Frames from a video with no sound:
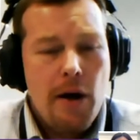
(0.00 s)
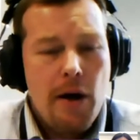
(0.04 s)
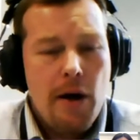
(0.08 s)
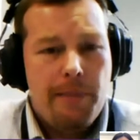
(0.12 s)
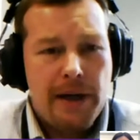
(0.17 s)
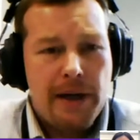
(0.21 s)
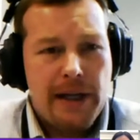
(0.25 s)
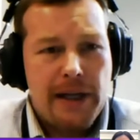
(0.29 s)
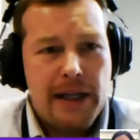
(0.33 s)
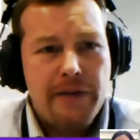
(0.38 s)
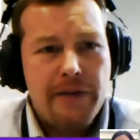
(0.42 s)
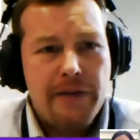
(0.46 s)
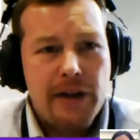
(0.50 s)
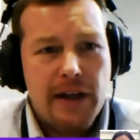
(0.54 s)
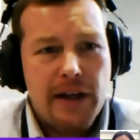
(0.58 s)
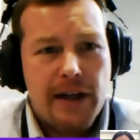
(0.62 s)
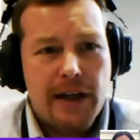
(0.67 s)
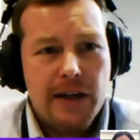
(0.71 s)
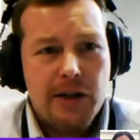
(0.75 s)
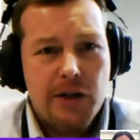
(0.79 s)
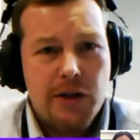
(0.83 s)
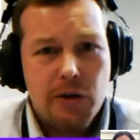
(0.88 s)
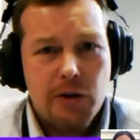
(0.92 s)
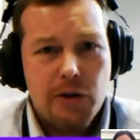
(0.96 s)
But even the
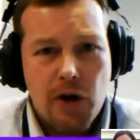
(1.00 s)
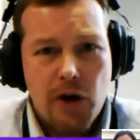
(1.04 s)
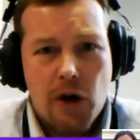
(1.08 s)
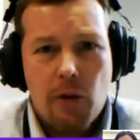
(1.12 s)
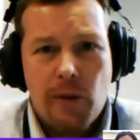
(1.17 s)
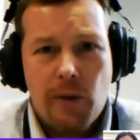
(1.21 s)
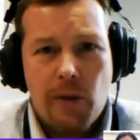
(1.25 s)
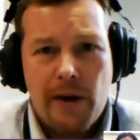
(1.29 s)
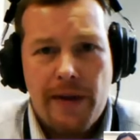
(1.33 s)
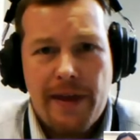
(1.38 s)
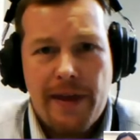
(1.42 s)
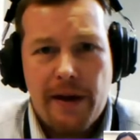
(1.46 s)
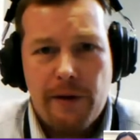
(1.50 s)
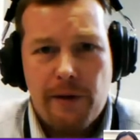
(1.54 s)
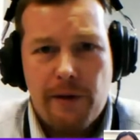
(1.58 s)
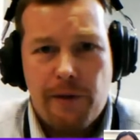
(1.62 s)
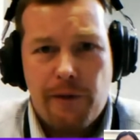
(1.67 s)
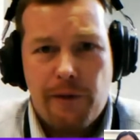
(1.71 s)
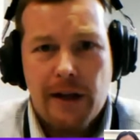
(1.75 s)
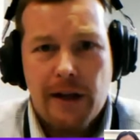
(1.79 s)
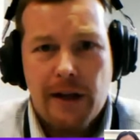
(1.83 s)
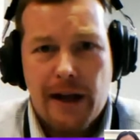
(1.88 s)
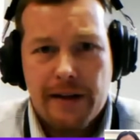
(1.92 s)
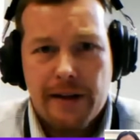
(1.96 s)
kids who don't win then
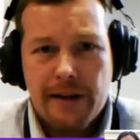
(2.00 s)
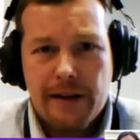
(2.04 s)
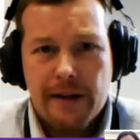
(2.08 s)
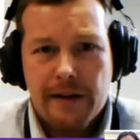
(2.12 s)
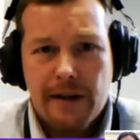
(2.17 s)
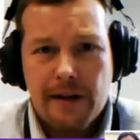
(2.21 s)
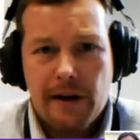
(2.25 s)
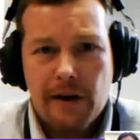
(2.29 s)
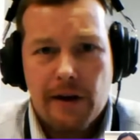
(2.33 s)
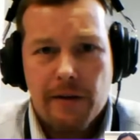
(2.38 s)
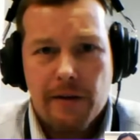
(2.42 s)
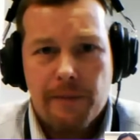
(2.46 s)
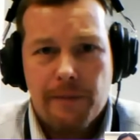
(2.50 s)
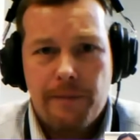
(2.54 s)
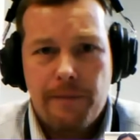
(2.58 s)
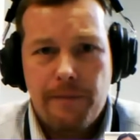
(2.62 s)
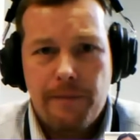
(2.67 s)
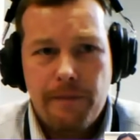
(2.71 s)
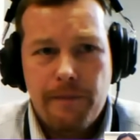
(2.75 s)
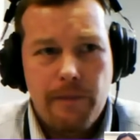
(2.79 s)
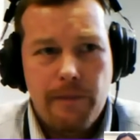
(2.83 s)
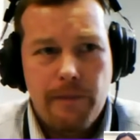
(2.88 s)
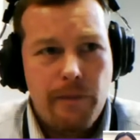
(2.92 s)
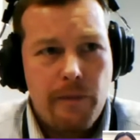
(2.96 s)
feel like that
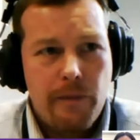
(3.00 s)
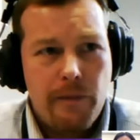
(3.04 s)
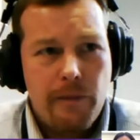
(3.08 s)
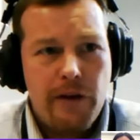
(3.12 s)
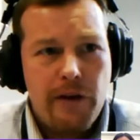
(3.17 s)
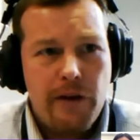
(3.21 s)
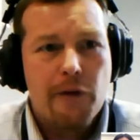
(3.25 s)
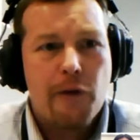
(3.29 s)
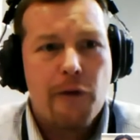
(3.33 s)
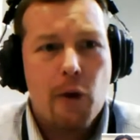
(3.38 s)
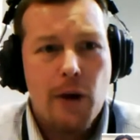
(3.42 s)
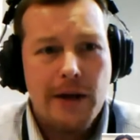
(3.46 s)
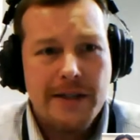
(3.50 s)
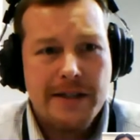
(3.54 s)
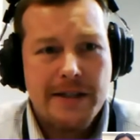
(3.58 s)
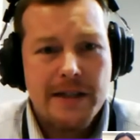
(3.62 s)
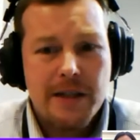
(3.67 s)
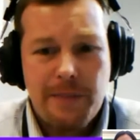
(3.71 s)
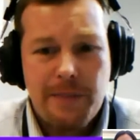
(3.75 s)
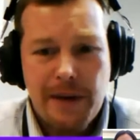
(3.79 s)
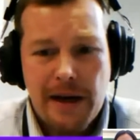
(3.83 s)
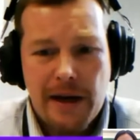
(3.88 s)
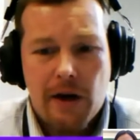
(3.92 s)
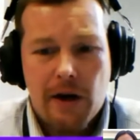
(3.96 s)
their voice
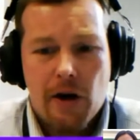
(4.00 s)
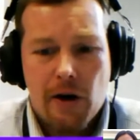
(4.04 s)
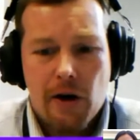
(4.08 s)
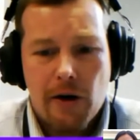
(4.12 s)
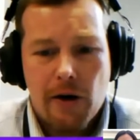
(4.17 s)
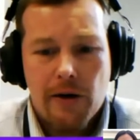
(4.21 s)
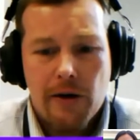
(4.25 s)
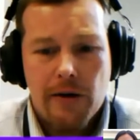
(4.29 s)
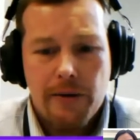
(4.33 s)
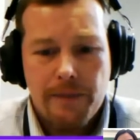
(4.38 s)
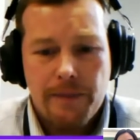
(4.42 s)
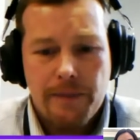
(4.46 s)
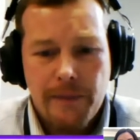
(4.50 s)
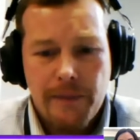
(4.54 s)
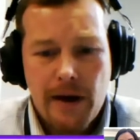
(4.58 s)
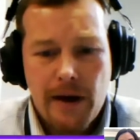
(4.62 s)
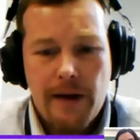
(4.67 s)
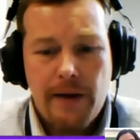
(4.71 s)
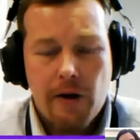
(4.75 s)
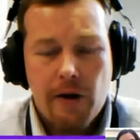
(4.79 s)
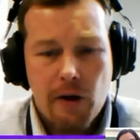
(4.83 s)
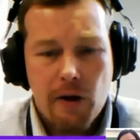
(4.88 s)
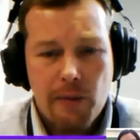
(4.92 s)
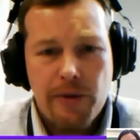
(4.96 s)
is being heard,
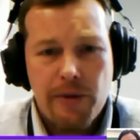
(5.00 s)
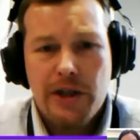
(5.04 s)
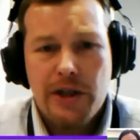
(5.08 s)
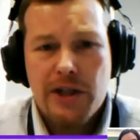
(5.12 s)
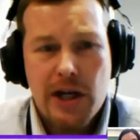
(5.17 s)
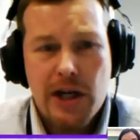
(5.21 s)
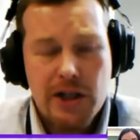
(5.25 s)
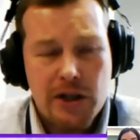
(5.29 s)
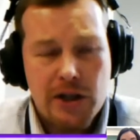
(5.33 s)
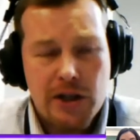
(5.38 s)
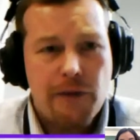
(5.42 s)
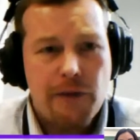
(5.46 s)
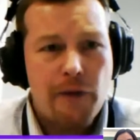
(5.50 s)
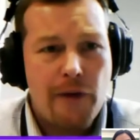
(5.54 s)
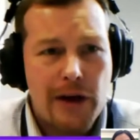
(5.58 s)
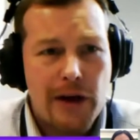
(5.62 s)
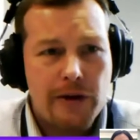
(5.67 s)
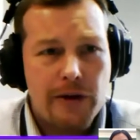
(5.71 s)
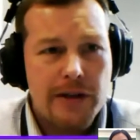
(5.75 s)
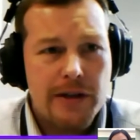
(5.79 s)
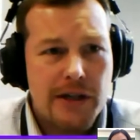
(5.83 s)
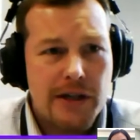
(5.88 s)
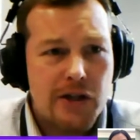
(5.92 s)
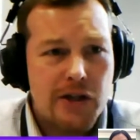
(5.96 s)
and their appreciation for
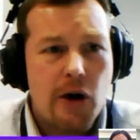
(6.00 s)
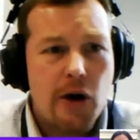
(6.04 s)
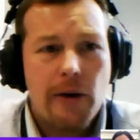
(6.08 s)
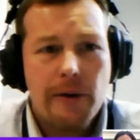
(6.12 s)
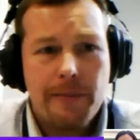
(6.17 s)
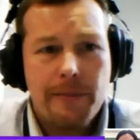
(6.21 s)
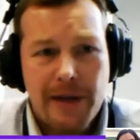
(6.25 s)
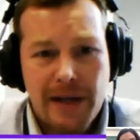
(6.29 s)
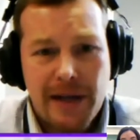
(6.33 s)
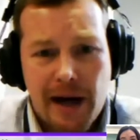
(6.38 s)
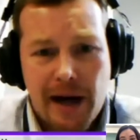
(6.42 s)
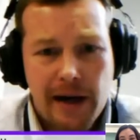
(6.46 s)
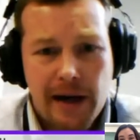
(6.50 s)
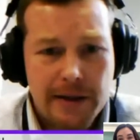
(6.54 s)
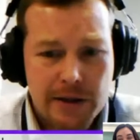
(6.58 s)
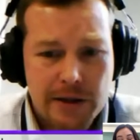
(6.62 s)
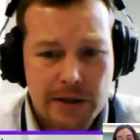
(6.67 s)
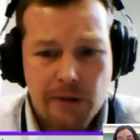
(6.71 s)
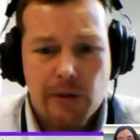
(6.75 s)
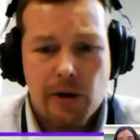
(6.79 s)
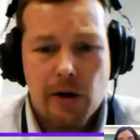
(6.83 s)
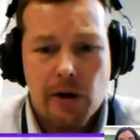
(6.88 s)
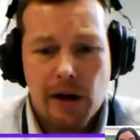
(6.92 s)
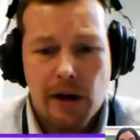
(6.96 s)
veterans is going beyond
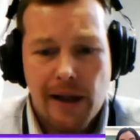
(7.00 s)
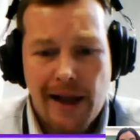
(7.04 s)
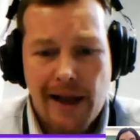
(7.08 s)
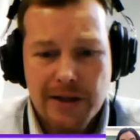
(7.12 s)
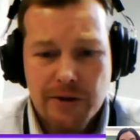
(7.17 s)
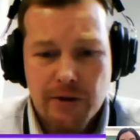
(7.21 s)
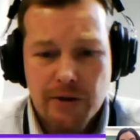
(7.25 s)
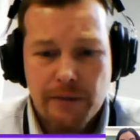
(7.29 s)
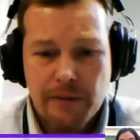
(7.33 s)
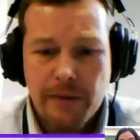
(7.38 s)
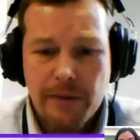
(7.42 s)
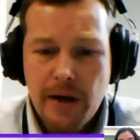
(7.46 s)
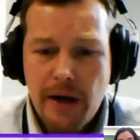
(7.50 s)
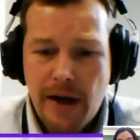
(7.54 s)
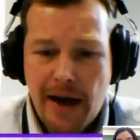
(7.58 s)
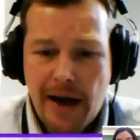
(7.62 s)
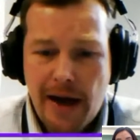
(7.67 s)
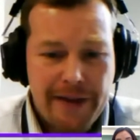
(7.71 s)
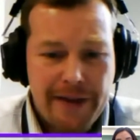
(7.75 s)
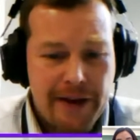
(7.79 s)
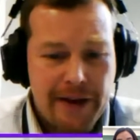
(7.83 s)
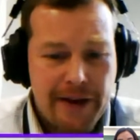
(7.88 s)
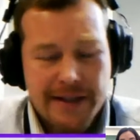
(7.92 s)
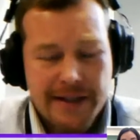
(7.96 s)
their own classroom.
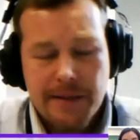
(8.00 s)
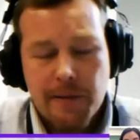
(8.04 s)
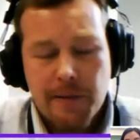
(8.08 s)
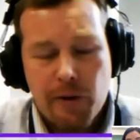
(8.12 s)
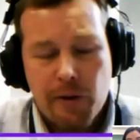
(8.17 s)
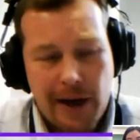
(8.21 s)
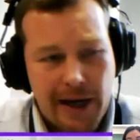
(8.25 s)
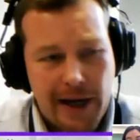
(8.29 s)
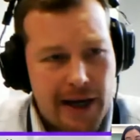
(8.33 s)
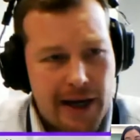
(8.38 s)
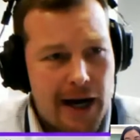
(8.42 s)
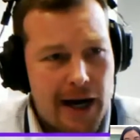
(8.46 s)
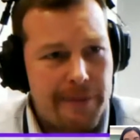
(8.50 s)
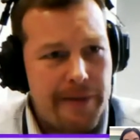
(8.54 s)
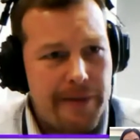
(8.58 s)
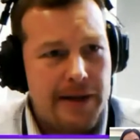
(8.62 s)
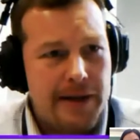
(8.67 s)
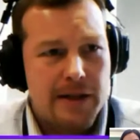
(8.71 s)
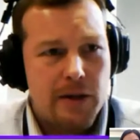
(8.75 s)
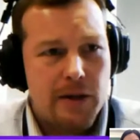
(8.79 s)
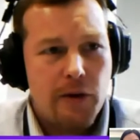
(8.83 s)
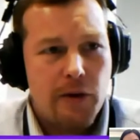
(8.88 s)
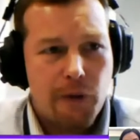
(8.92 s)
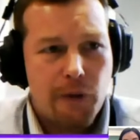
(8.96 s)
And they get some great
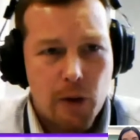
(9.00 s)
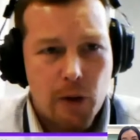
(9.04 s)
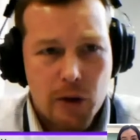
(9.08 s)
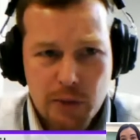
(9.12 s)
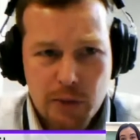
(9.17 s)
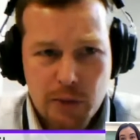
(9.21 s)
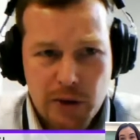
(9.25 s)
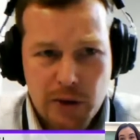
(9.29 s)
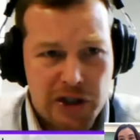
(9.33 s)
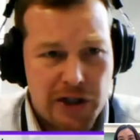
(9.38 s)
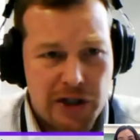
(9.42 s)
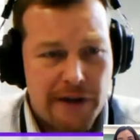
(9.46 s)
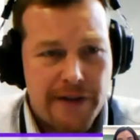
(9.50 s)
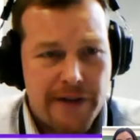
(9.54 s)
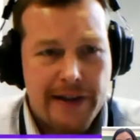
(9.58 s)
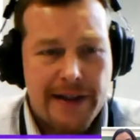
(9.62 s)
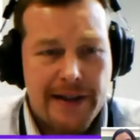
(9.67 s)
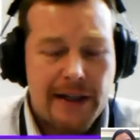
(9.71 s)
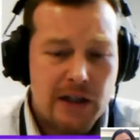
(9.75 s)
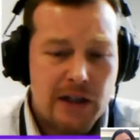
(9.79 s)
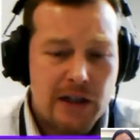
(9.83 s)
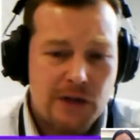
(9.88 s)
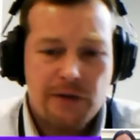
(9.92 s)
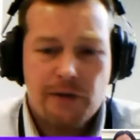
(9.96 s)
comments, and of course we share that
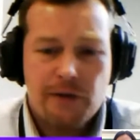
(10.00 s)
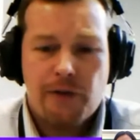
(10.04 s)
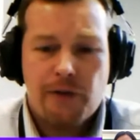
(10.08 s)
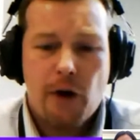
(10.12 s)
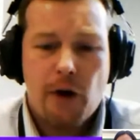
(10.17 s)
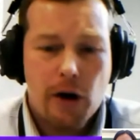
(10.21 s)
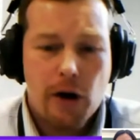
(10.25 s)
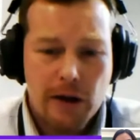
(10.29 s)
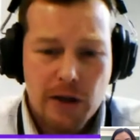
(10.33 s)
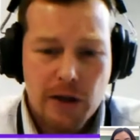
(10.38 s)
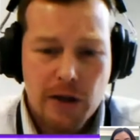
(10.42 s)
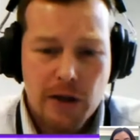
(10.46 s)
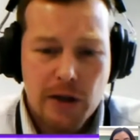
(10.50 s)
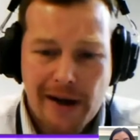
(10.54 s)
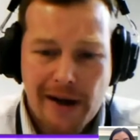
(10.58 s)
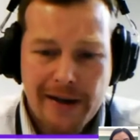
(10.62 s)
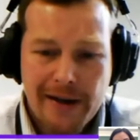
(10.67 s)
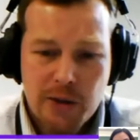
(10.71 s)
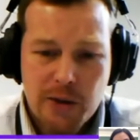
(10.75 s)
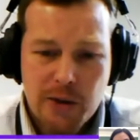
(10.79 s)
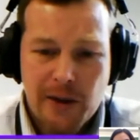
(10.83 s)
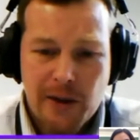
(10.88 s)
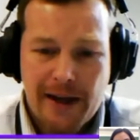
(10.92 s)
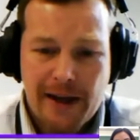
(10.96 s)
out as far and as wide
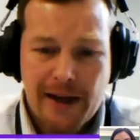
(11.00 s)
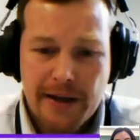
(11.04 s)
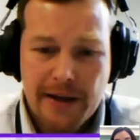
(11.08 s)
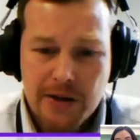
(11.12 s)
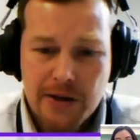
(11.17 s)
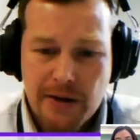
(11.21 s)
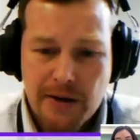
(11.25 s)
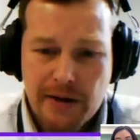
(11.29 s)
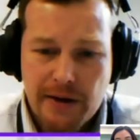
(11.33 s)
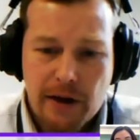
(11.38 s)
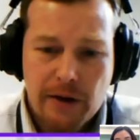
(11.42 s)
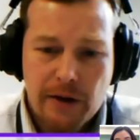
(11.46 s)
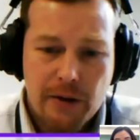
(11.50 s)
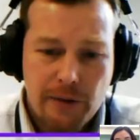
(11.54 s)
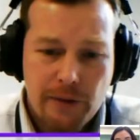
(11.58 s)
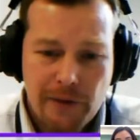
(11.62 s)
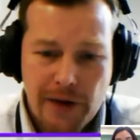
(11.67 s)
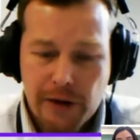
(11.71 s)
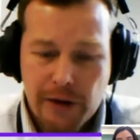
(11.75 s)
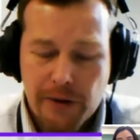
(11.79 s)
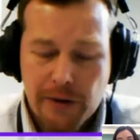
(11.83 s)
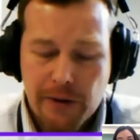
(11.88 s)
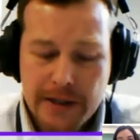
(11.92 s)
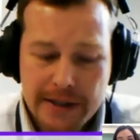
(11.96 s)
as we can so that other
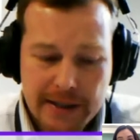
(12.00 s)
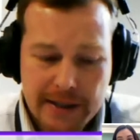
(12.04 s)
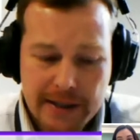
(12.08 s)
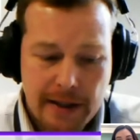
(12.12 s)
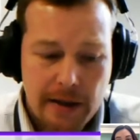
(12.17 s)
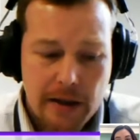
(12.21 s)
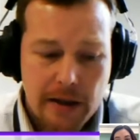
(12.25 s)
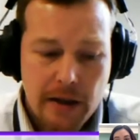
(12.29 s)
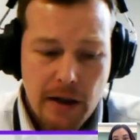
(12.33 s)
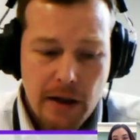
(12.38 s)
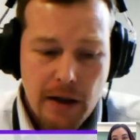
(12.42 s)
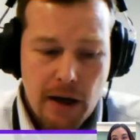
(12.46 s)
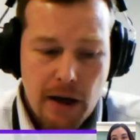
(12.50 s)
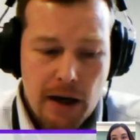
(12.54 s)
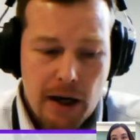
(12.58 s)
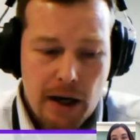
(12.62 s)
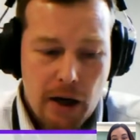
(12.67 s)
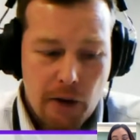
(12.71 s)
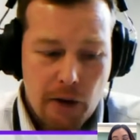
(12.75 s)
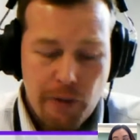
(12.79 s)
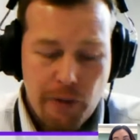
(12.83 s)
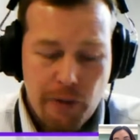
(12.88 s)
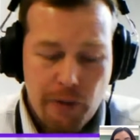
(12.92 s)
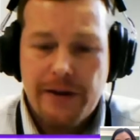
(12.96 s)
veterans can
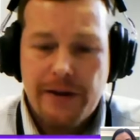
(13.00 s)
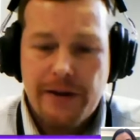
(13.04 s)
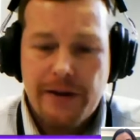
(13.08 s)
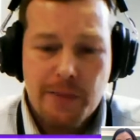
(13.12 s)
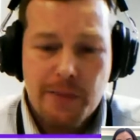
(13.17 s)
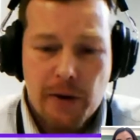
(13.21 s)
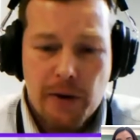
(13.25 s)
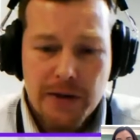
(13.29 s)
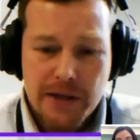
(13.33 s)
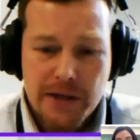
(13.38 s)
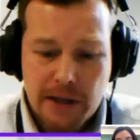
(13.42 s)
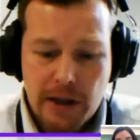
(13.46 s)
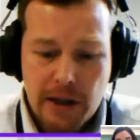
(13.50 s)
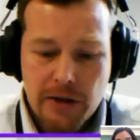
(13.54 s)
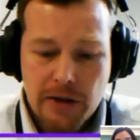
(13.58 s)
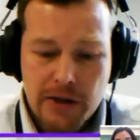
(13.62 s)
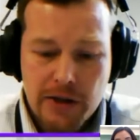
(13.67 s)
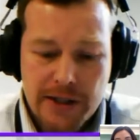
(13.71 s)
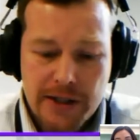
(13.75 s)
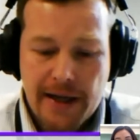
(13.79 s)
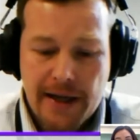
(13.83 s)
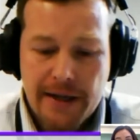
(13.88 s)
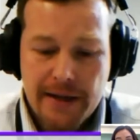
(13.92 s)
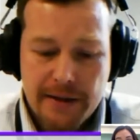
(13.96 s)
read those posts and
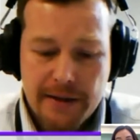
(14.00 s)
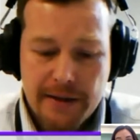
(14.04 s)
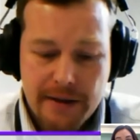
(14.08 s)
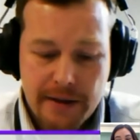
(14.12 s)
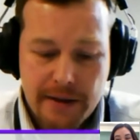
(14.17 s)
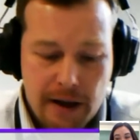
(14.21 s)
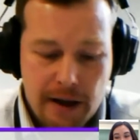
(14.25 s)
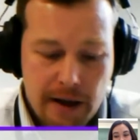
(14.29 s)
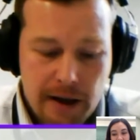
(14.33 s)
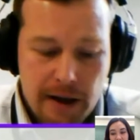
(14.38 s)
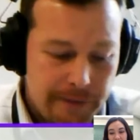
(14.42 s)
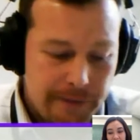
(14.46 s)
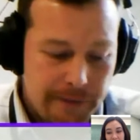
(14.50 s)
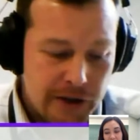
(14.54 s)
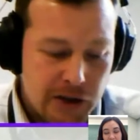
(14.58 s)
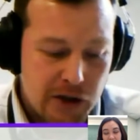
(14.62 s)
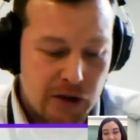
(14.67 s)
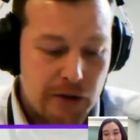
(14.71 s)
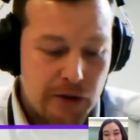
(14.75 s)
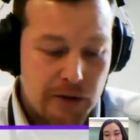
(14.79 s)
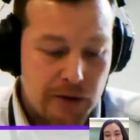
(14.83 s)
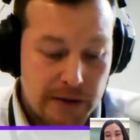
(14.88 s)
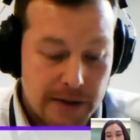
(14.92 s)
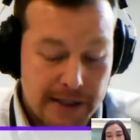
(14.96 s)
understand the
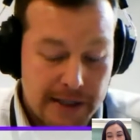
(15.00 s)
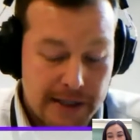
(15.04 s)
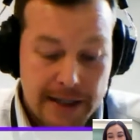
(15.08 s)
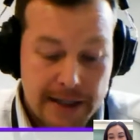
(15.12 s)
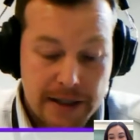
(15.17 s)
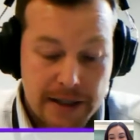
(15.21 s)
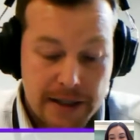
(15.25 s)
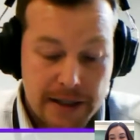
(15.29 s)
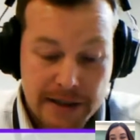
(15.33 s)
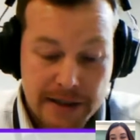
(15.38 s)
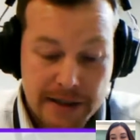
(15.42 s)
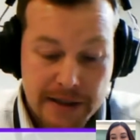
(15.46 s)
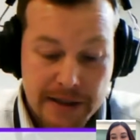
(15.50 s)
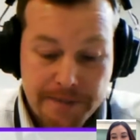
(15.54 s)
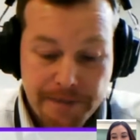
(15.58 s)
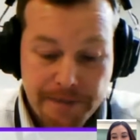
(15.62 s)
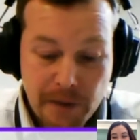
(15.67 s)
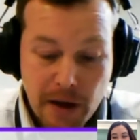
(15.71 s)
students' sentiments.